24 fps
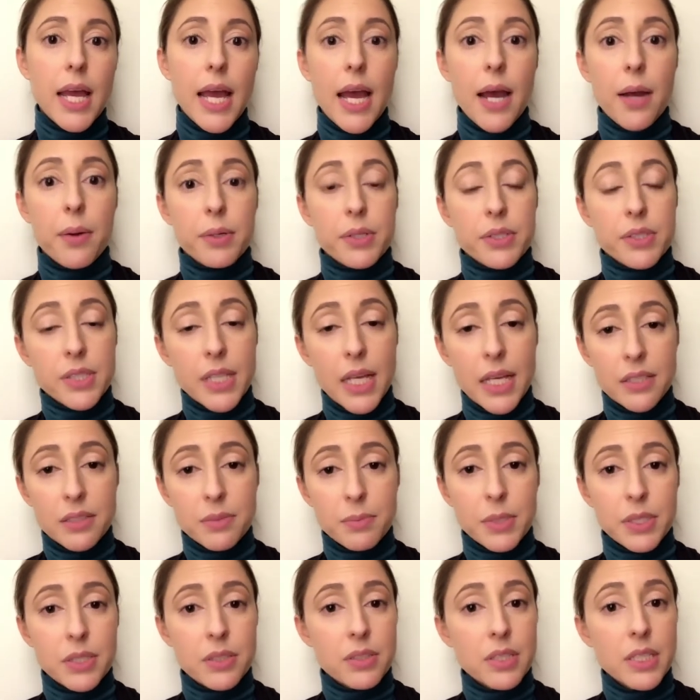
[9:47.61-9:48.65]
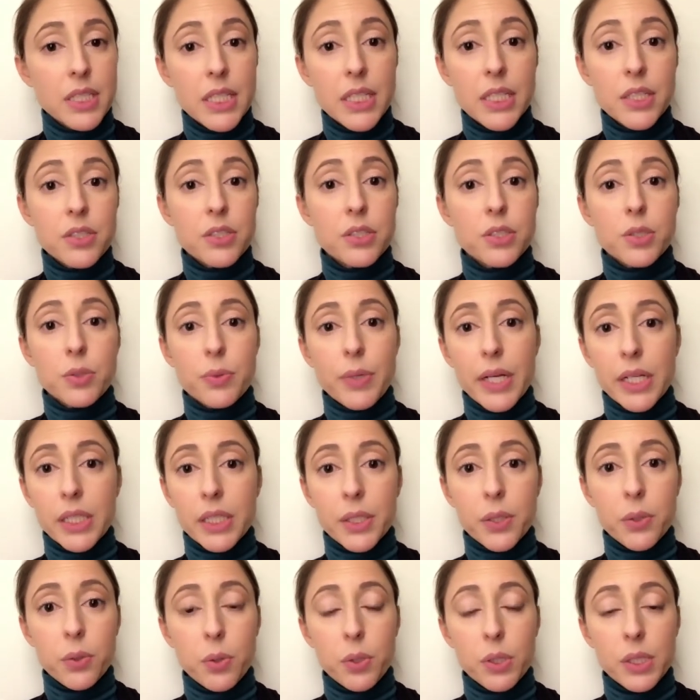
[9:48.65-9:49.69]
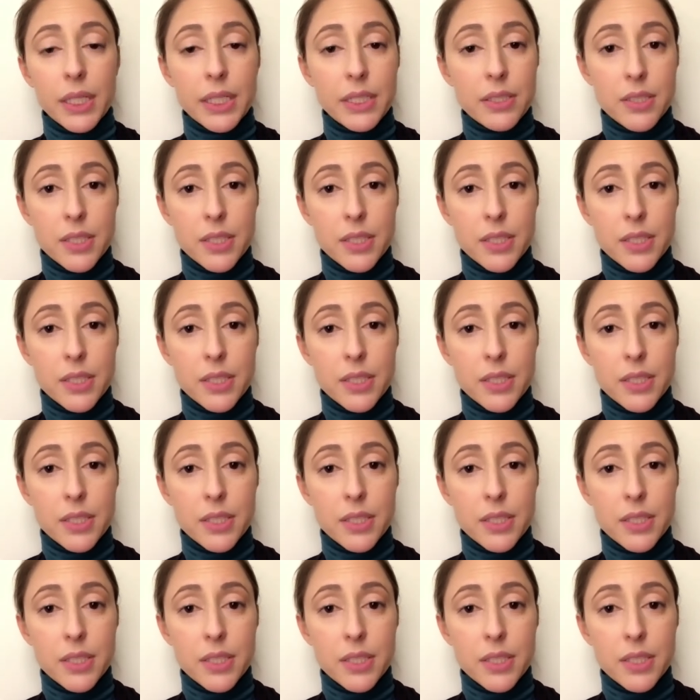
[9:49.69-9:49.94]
Our assessments need to directly correlate